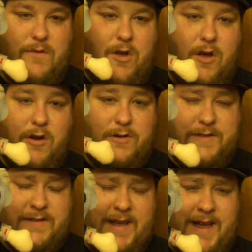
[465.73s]
on her
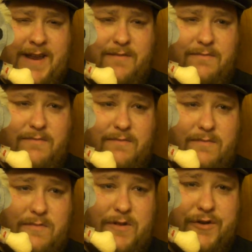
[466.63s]
site
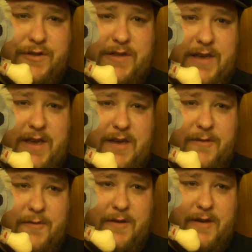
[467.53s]
you'll see
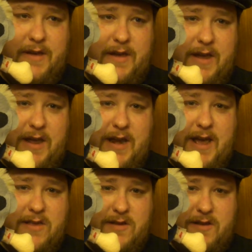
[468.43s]
it
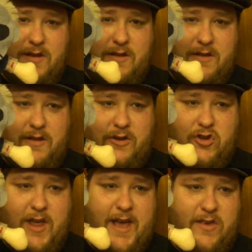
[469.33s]
has it.
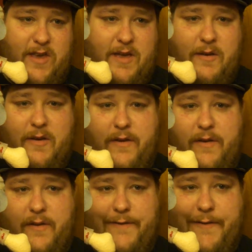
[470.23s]
She has like
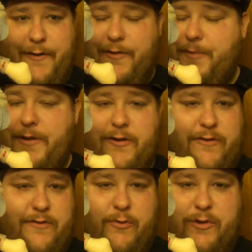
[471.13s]
all the
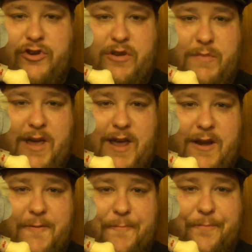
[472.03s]
pictures of the ones she
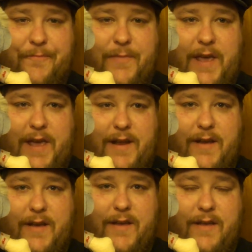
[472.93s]
made, and
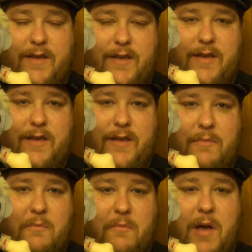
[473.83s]
uh,
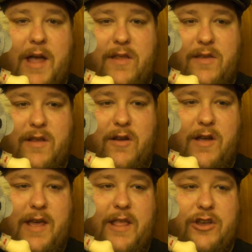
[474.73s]
mine's in there.
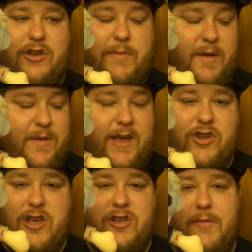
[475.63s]
I, like she made me.
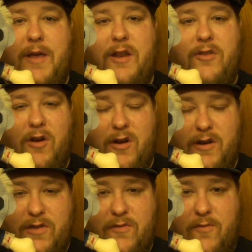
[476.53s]
She actually made a
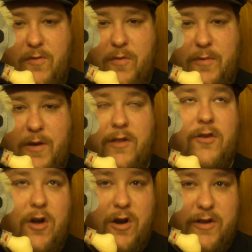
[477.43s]
TARDIS for a
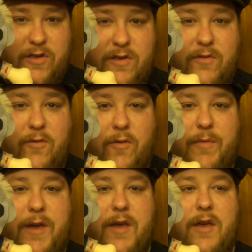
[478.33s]
TARDIS for
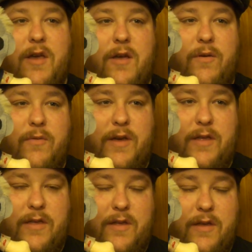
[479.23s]
me
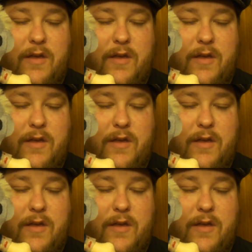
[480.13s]
with